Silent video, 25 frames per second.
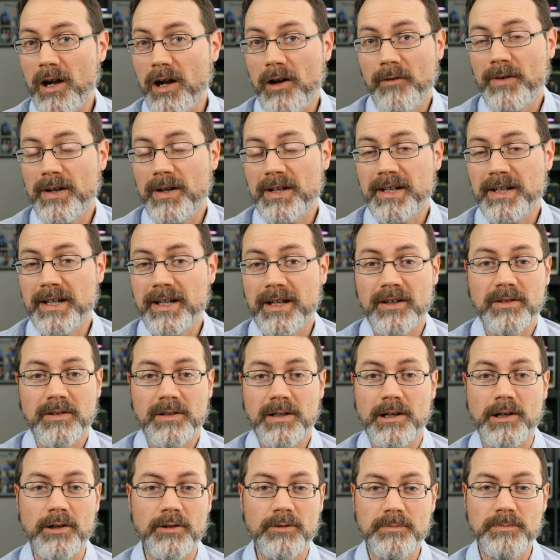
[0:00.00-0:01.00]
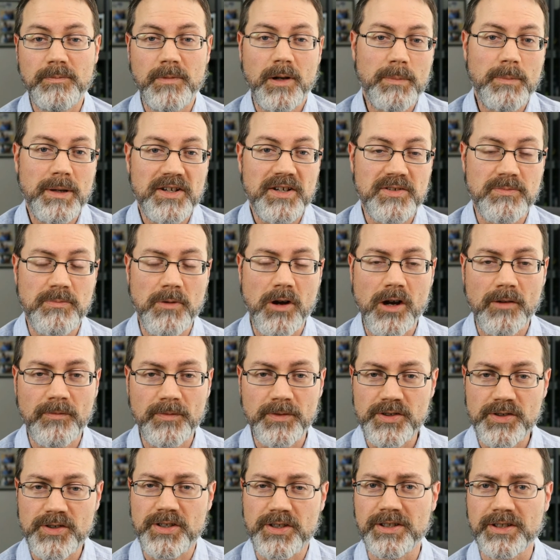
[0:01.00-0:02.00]
I'll find out. I'll make some
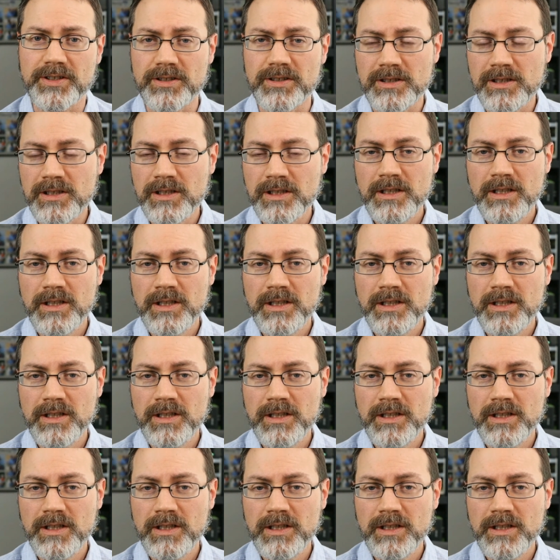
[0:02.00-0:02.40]
offers here